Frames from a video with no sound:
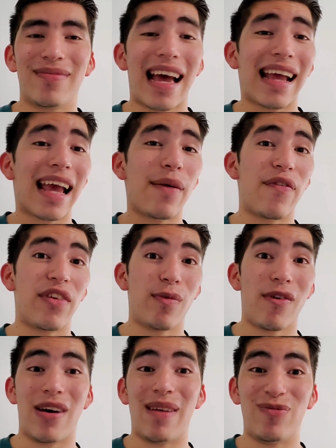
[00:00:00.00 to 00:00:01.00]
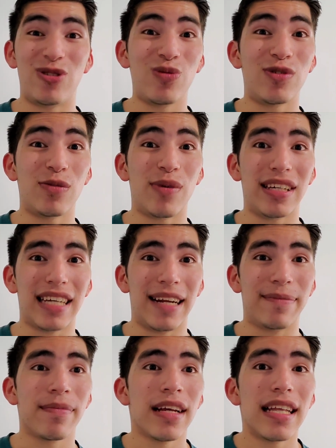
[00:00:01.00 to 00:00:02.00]
I can't wait for the movie. I'm super, super
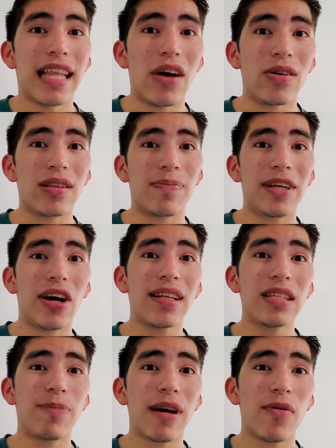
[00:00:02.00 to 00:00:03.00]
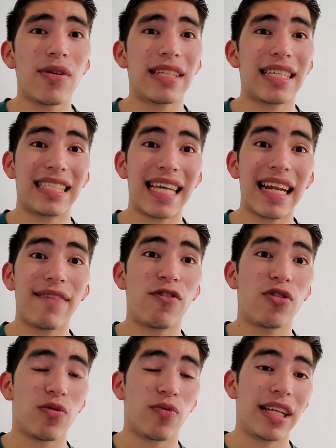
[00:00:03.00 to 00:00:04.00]
excited. Now, Beyond the Spider-Verse is slated
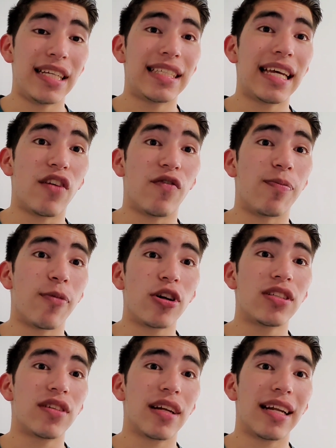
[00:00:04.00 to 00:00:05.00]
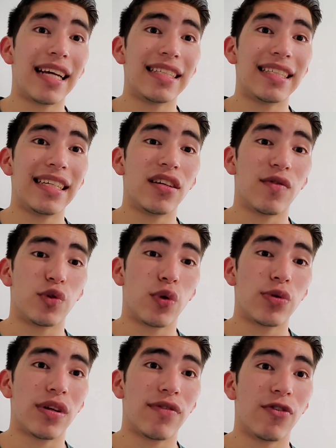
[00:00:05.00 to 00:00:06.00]
for the release date of March 19th of
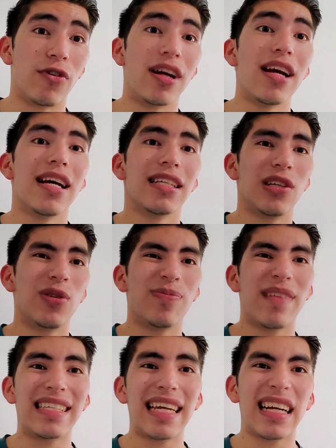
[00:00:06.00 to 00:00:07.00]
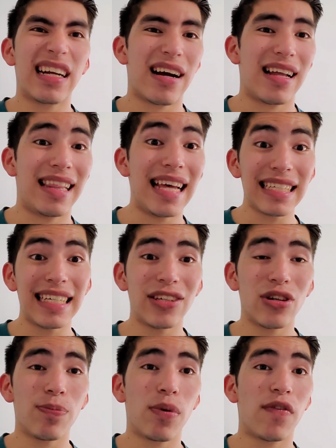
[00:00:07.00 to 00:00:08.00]
2024. So, it's like less than a
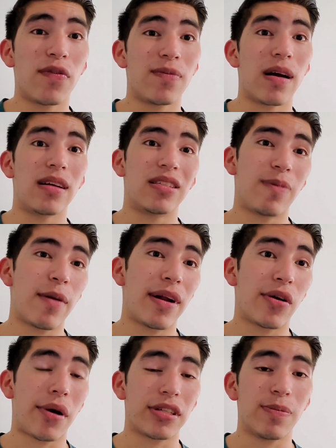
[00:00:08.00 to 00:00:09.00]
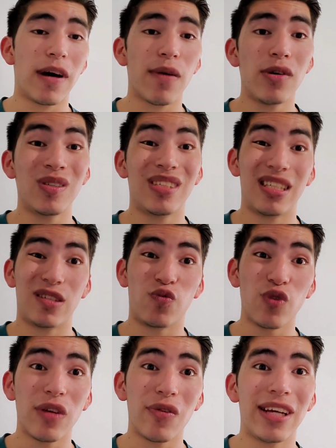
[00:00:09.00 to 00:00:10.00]
year apart from Spider-Man Across the Spider-Verse, which is
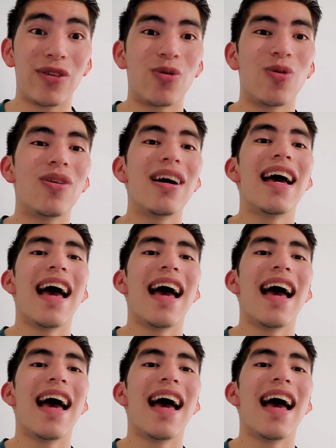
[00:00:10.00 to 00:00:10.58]
really, really cool.